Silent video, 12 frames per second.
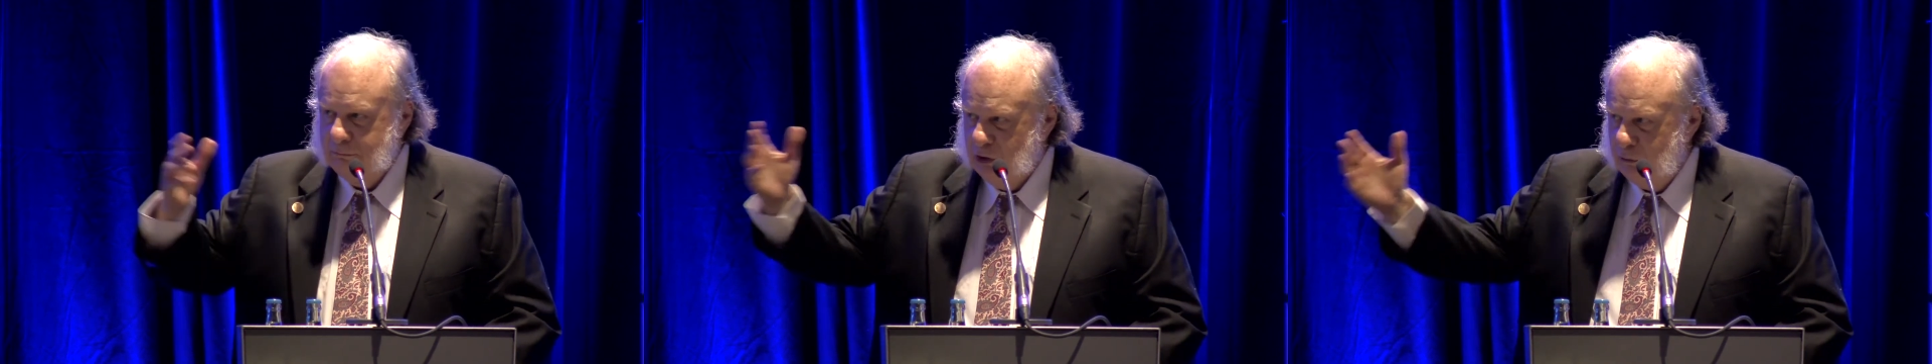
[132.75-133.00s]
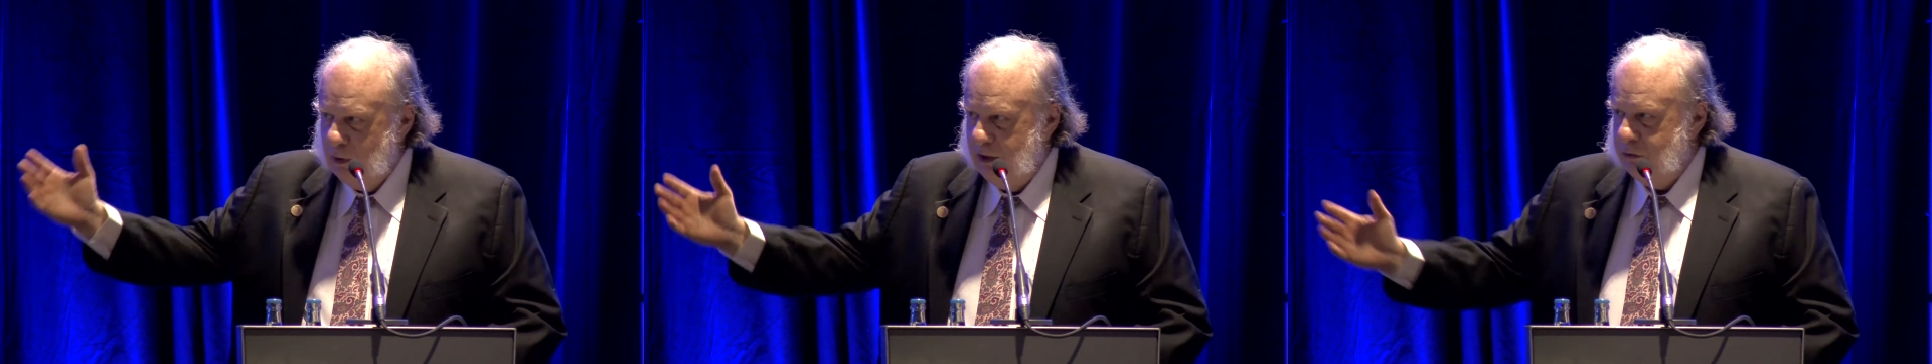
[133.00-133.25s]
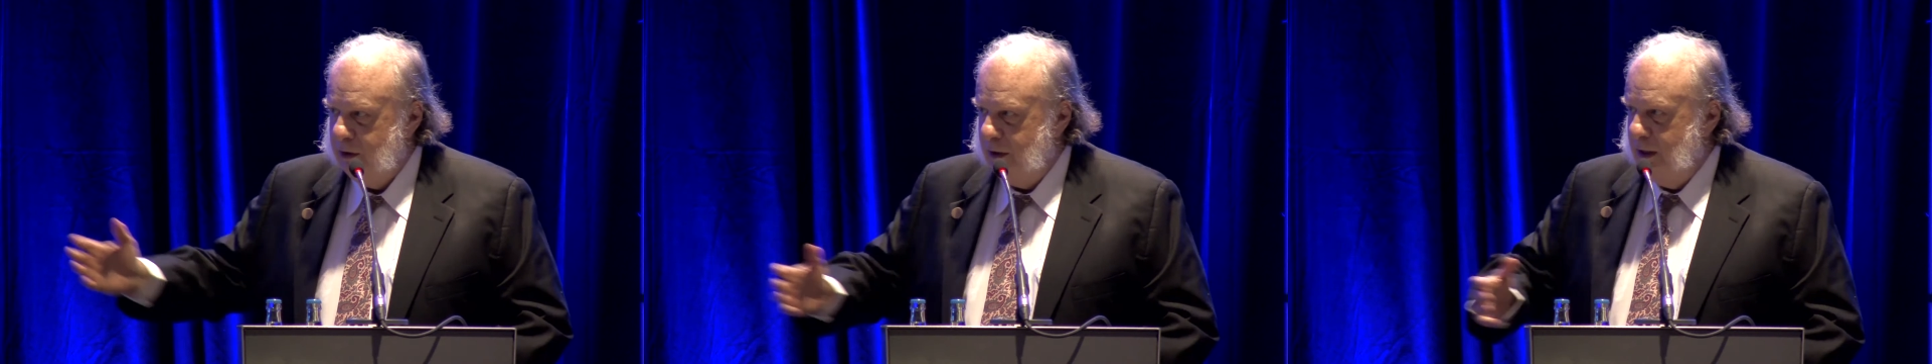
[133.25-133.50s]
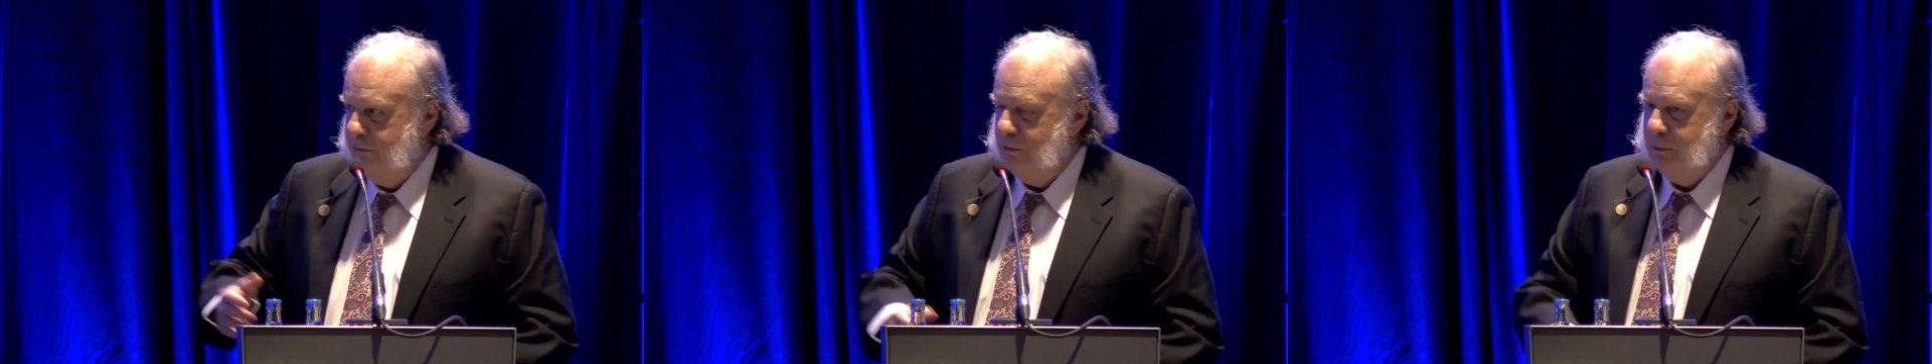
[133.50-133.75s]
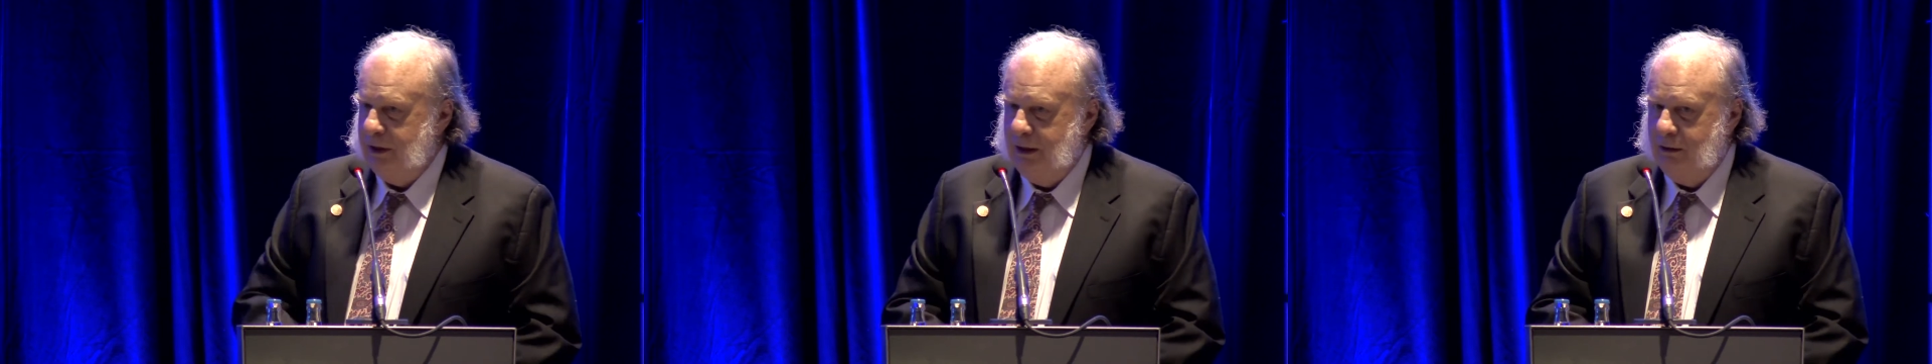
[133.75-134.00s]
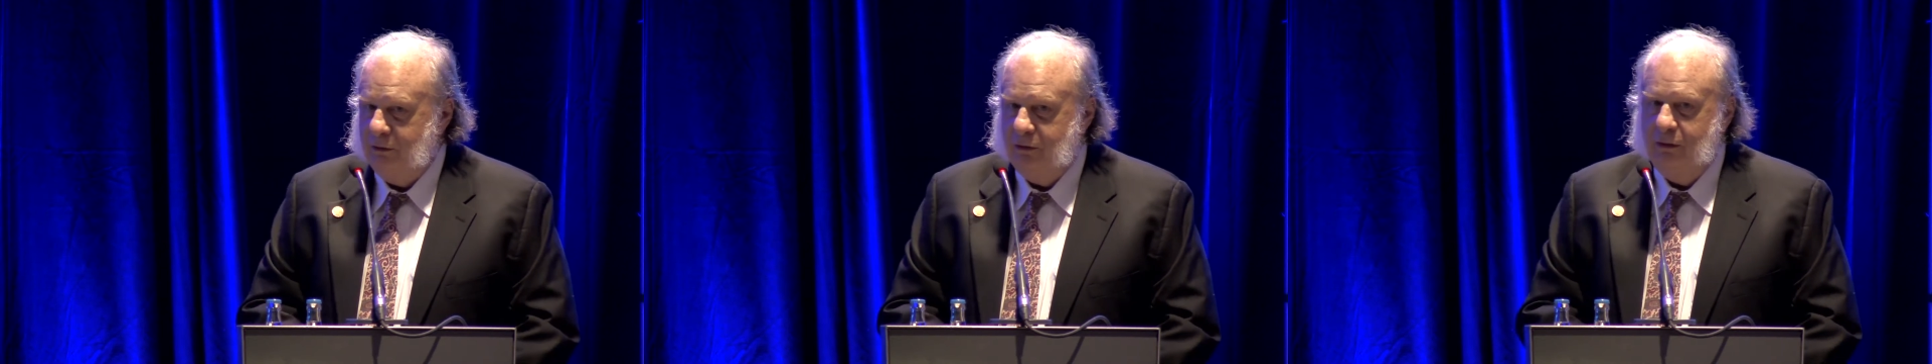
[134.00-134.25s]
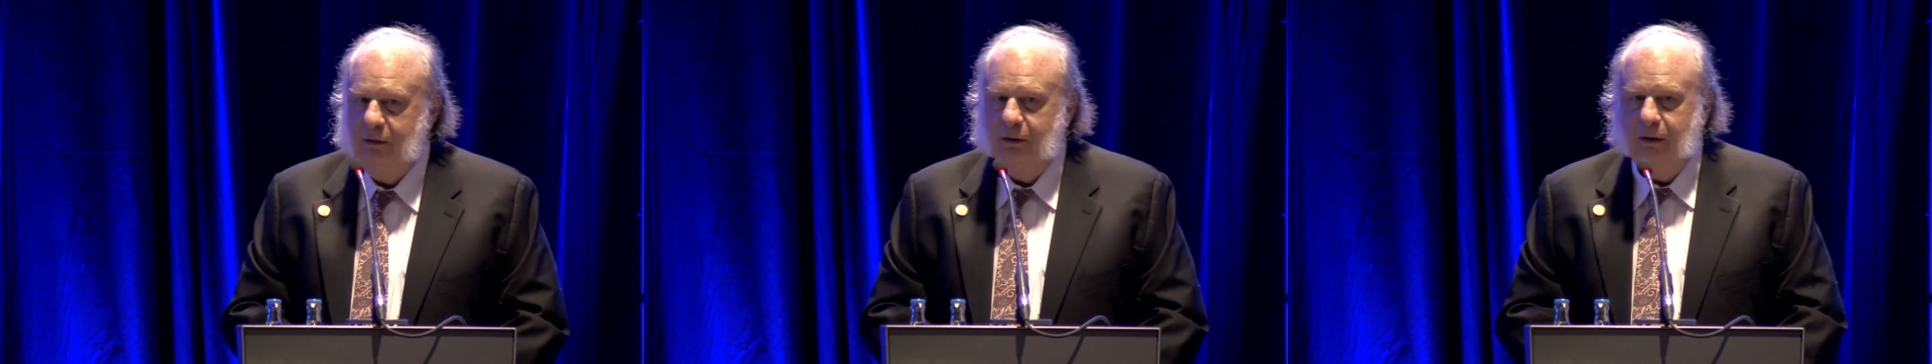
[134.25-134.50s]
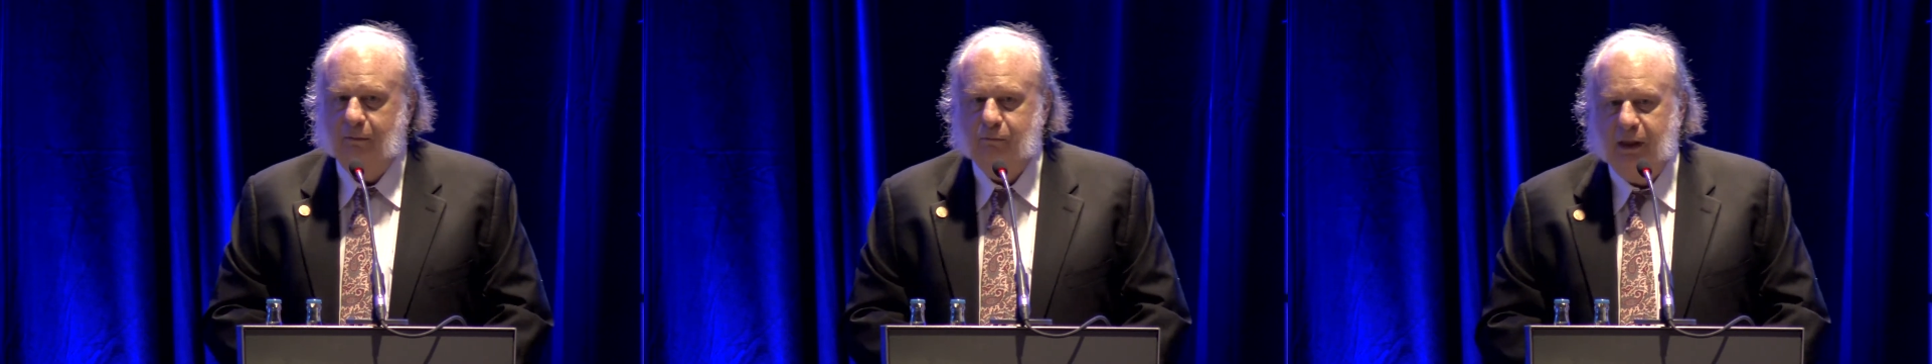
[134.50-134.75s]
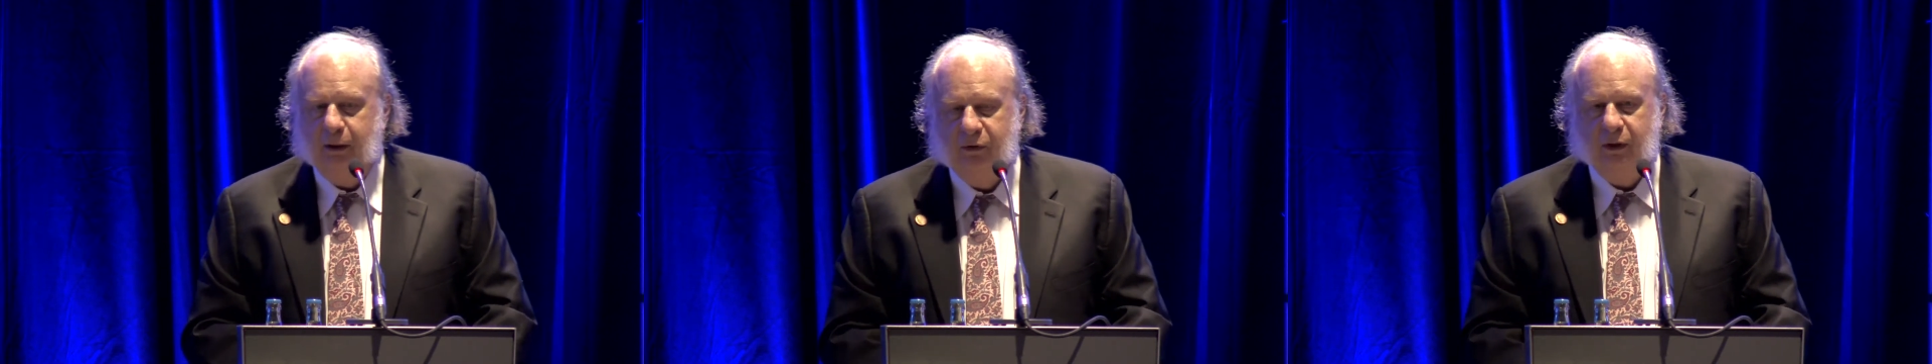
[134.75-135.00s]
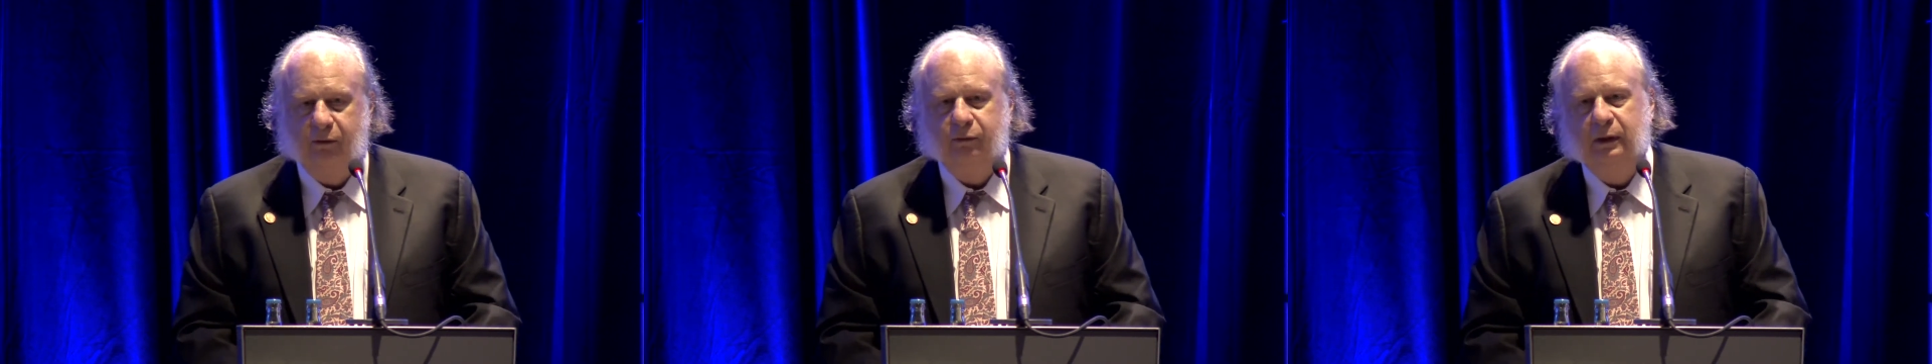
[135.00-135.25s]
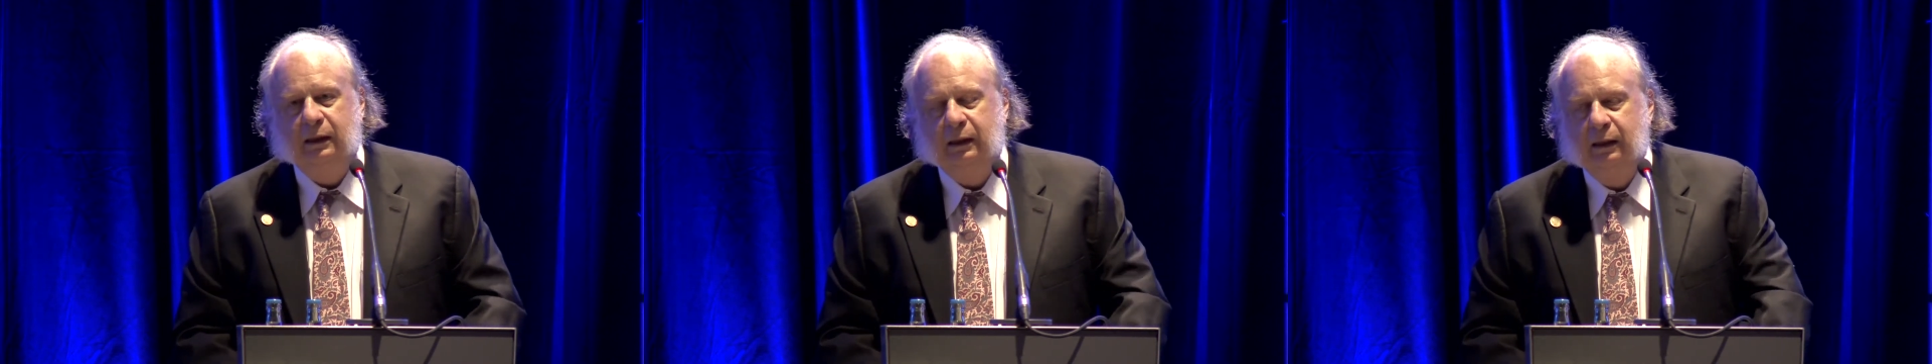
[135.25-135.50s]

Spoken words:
congratulating everybody else but himself.